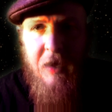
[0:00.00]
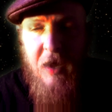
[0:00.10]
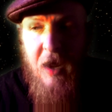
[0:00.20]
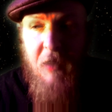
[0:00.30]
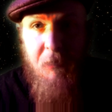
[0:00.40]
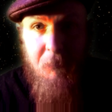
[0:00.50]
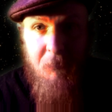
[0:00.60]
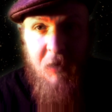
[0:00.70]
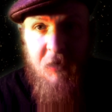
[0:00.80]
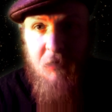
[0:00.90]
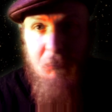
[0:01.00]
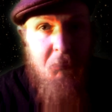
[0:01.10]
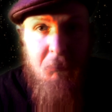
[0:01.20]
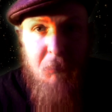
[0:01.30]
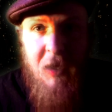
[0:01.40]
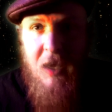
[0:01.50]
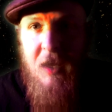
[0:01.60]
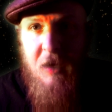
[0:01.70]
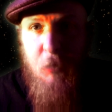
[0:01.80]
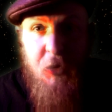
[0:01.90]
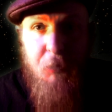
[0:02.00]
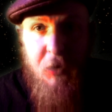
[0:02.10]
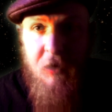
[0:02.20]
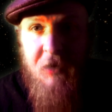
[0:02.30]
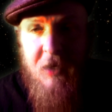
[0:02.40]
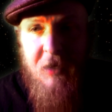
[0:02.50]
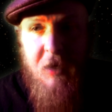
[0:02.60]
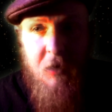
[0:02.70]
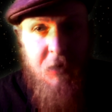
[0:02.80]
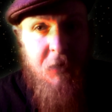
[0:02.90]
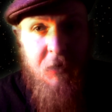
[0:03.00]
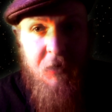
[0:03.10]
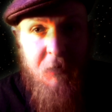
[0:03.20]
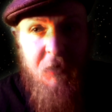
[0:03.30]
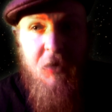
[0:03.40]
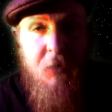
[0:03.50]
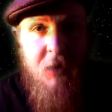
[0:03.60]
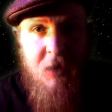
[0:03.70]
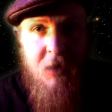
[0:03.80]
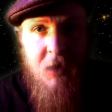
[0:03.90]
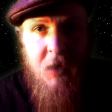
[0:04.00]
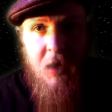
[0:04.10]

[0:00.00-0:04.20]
and this mechanic which pulls on characters of duty